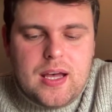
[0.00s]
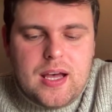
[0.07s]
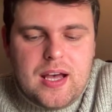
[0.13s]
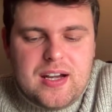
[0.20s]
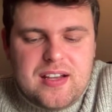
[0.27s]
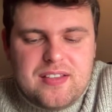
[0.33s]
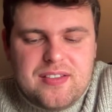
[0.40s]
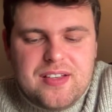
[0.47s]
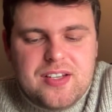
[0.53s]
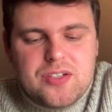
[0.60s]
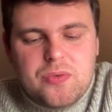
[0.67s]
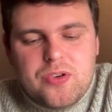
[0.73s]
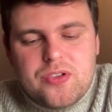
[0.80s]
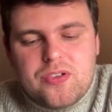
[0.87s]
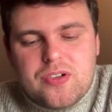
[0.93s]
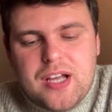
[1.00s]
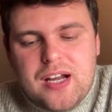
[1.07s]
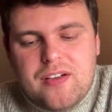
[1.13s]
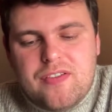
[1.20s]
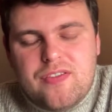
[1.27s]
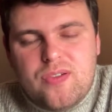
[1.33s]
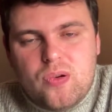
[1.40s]
And he thinks what you're kind
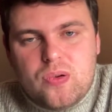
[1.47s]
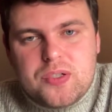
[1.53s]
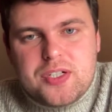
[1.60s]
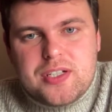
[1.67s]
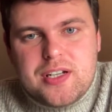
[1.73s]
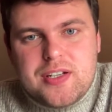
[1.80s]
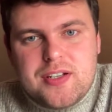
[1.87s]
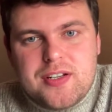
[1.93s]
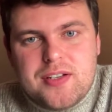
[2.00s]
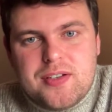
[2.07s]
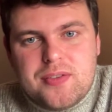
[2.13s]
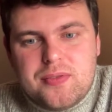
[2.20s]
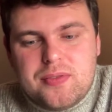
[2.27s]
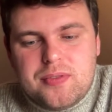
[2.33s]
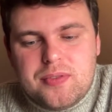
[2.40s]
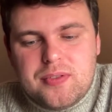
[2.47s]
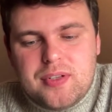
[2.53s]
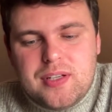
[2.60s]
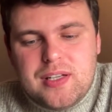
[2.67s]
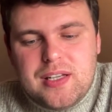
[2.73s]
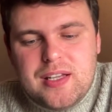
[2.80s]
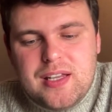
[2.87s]
of forced to do
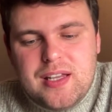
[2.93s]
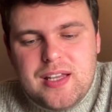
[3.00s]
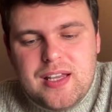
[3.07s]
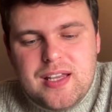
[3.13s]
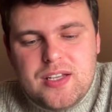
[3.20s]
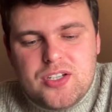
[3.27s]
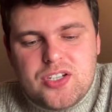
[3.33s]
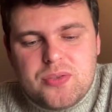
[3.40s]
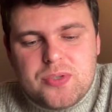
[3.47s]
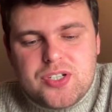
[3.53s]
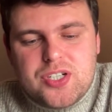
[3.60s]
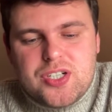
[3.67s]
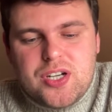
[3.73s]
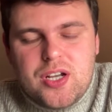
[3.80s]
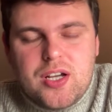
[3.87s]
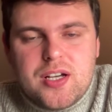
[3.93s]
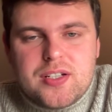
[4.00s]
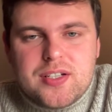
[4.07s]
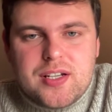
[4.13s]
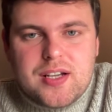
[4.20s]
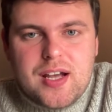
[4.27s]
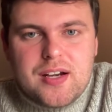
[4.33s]
is to
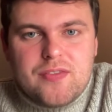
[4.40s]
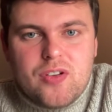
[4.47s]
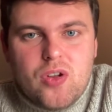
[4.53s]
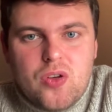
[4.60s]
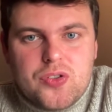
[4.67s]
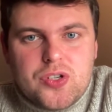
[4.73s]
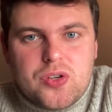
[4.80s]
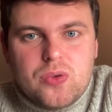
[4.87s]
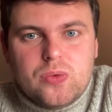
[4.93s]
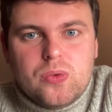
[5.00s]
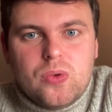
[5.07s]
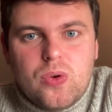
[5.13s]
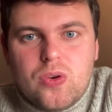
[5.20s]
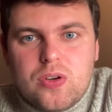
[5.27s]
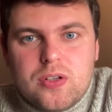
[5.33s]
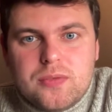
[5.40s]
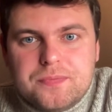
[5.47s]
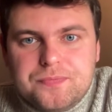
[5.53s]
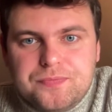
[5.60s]
assert a kind of logical law.